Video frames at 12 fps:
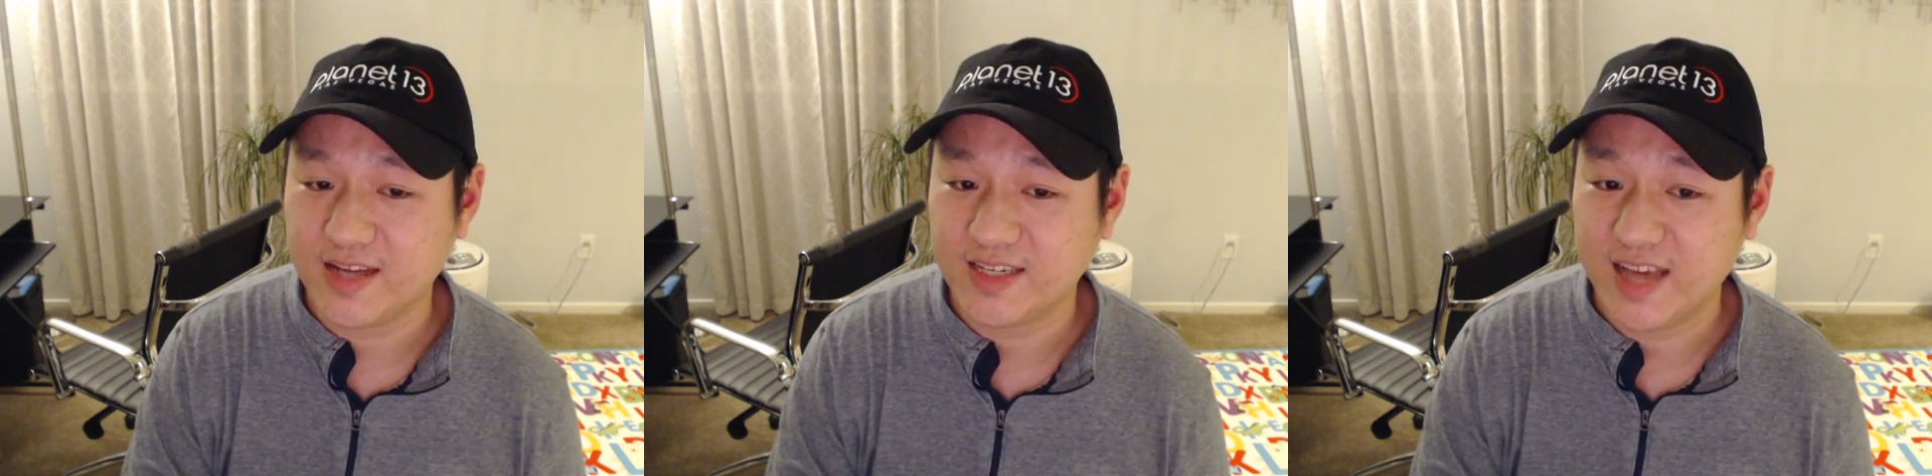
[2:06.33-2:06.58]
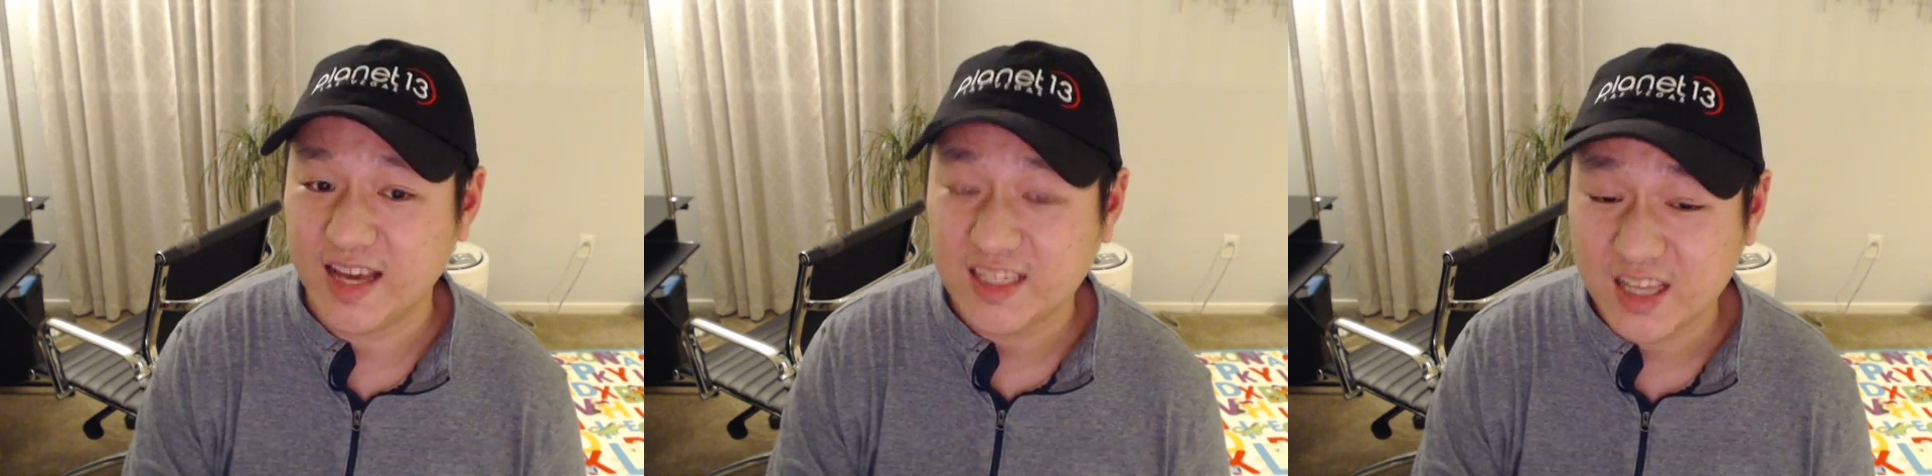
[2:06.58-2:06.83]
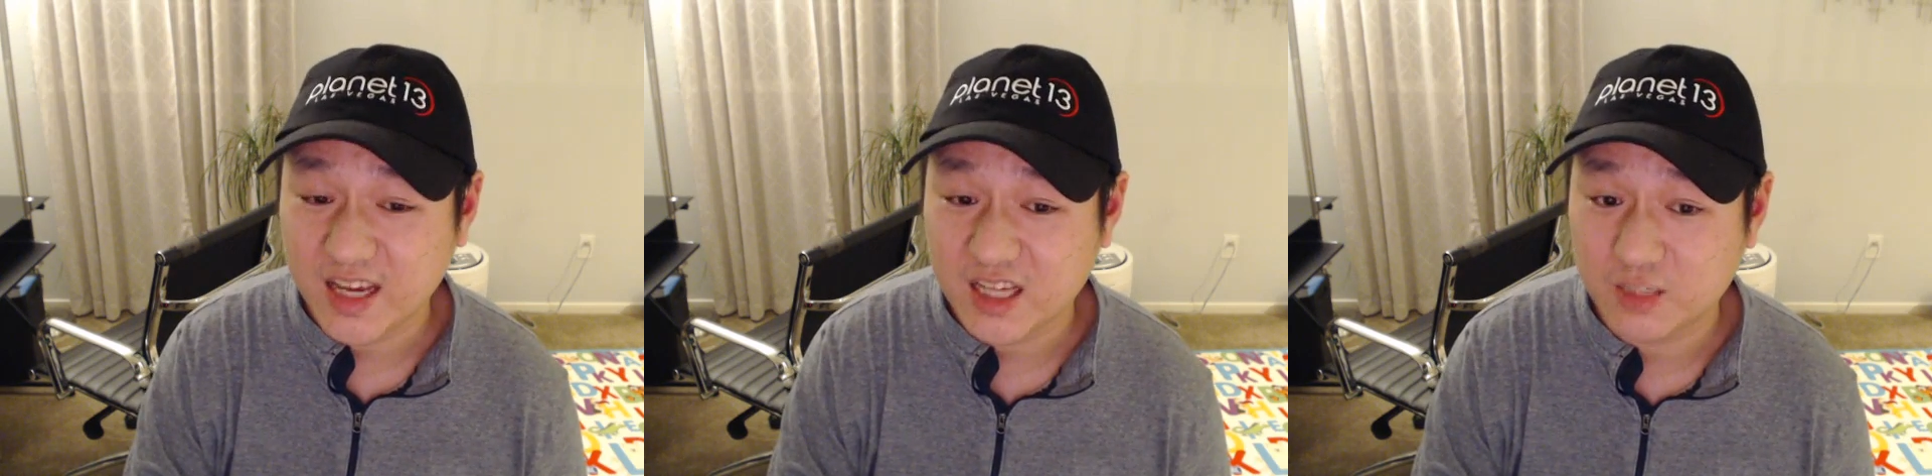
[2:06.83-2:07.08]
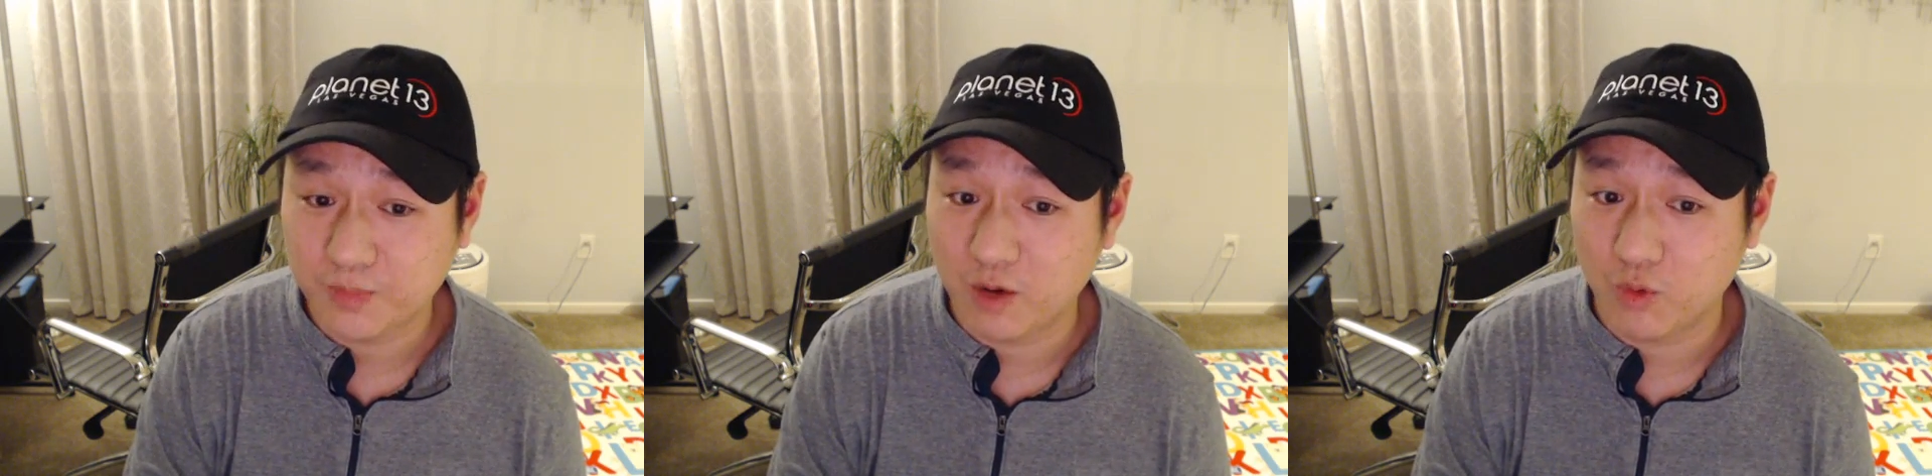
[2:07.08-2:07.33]
and Tesla
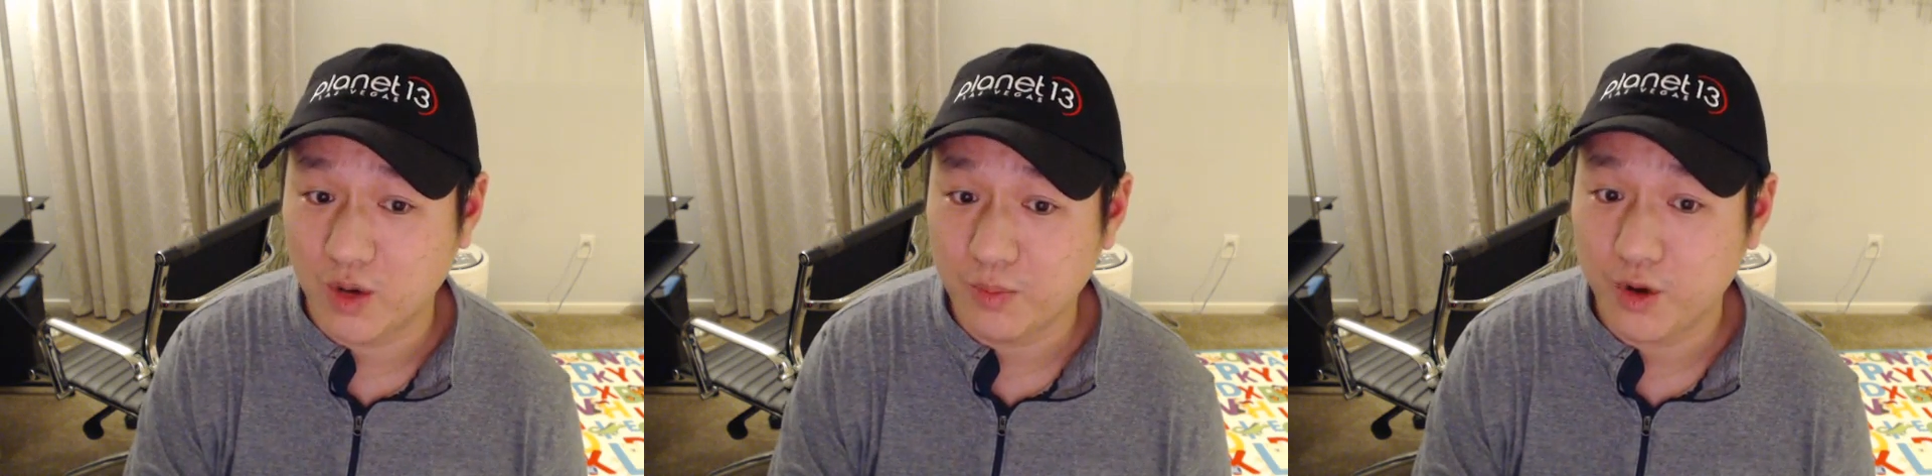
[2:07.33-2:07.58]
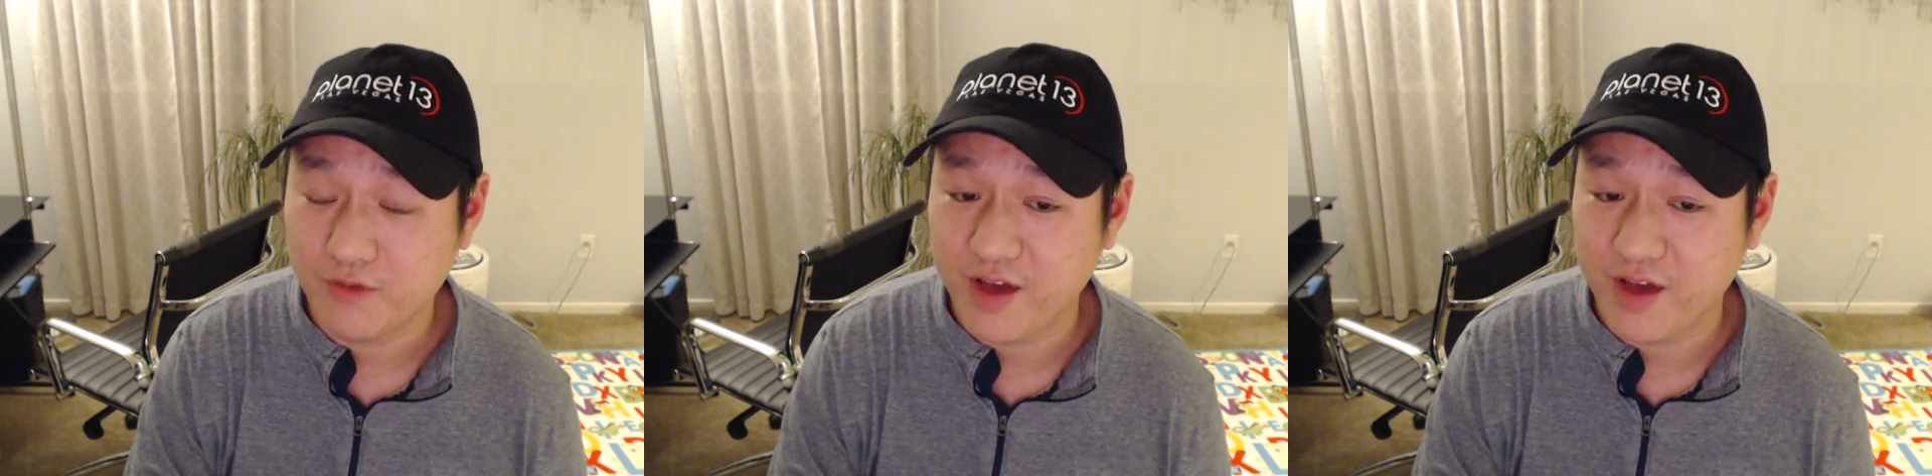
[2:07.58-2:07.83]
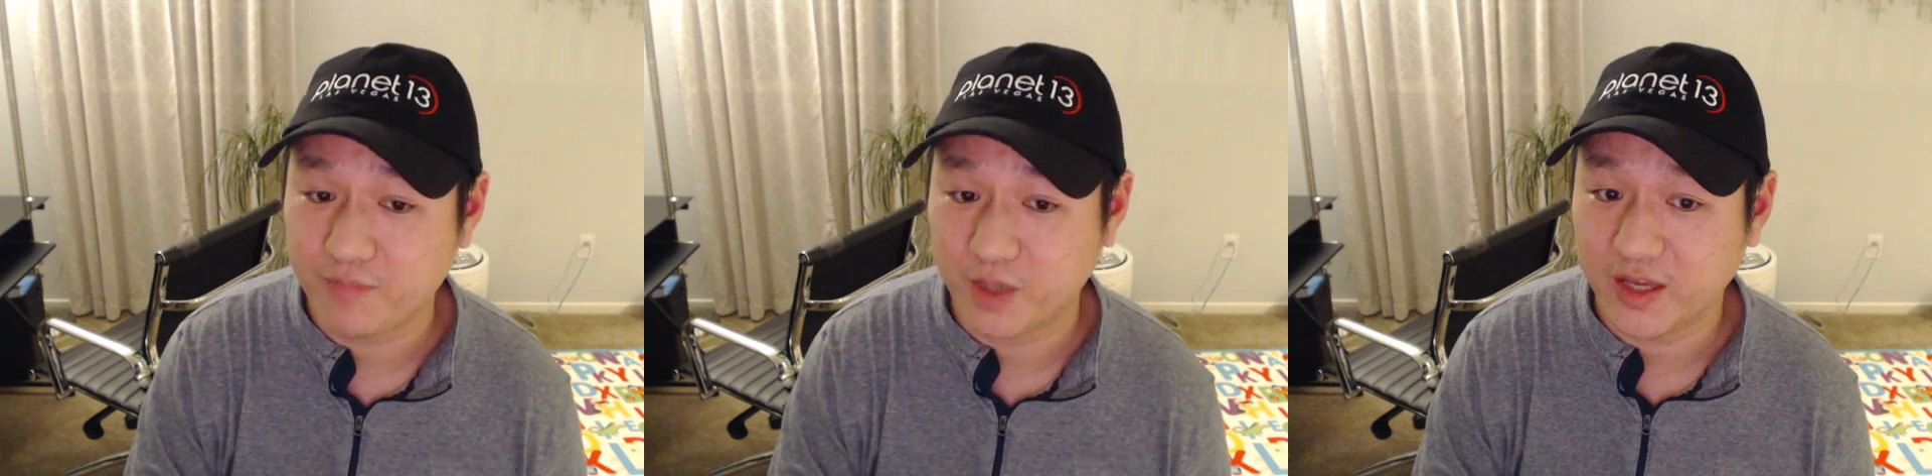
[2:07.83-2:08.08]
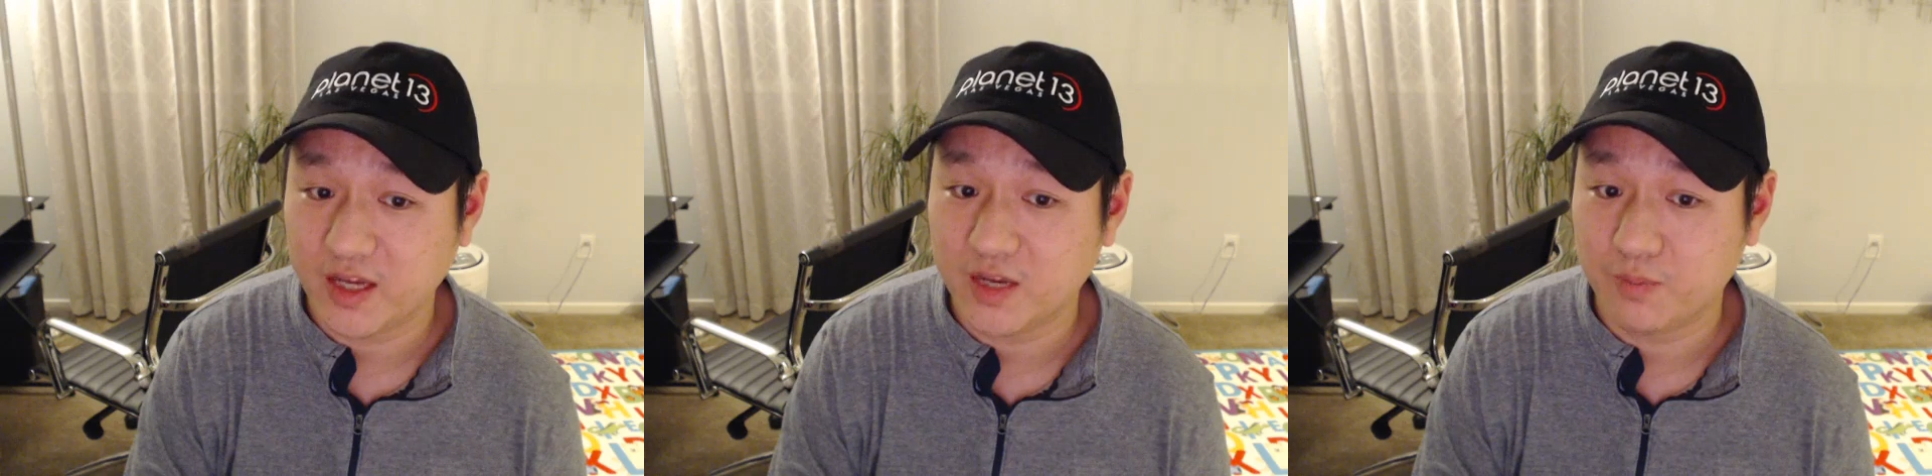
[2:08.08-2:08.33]
has bought 1.5
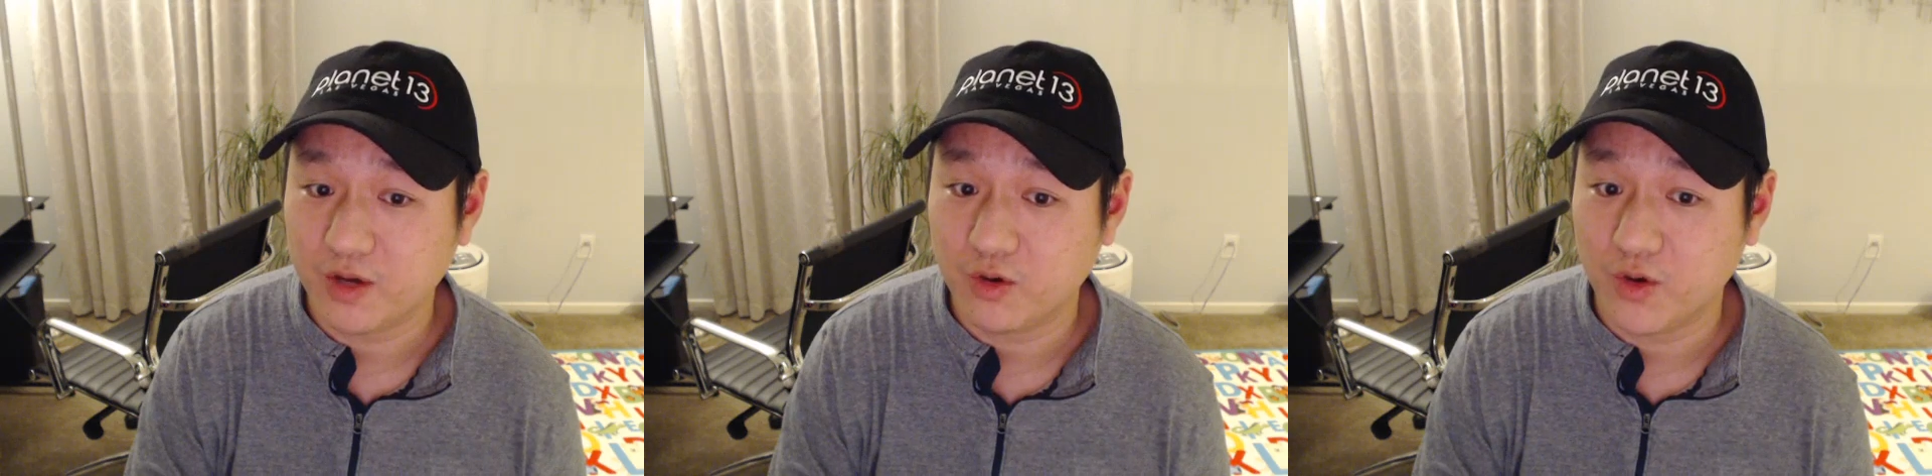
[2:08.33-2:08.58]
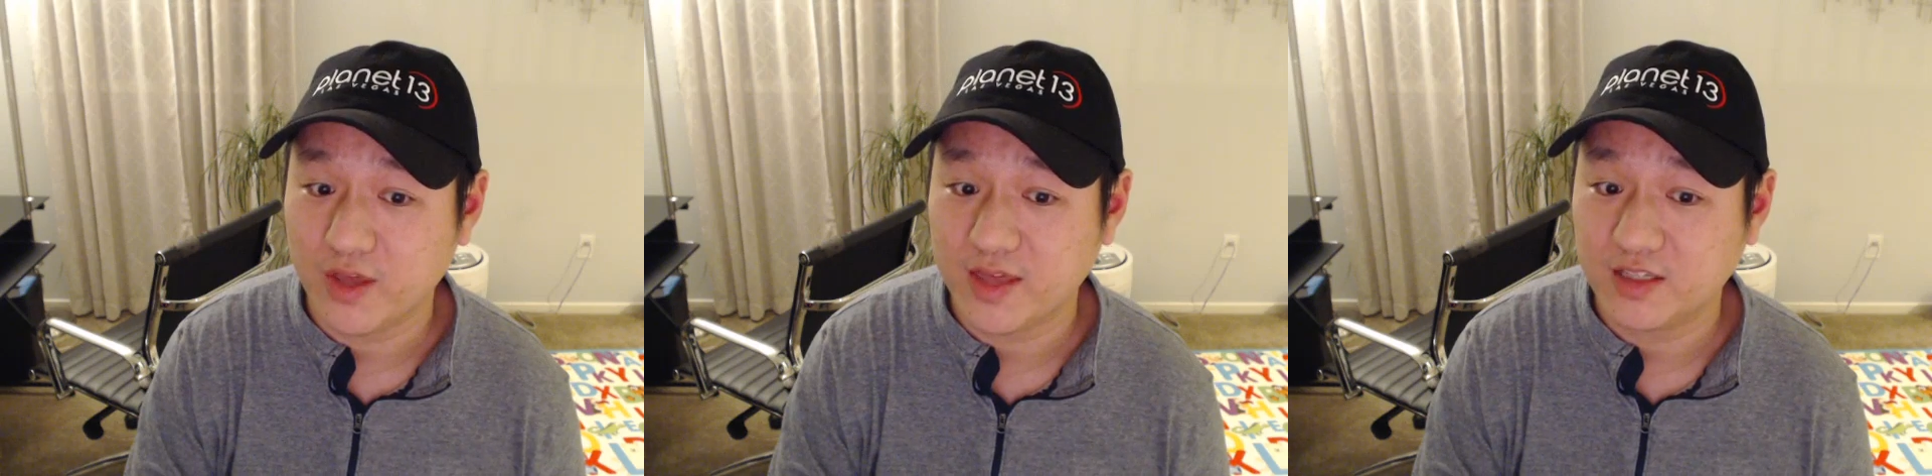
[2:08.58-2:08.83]
billion in Bitcoin.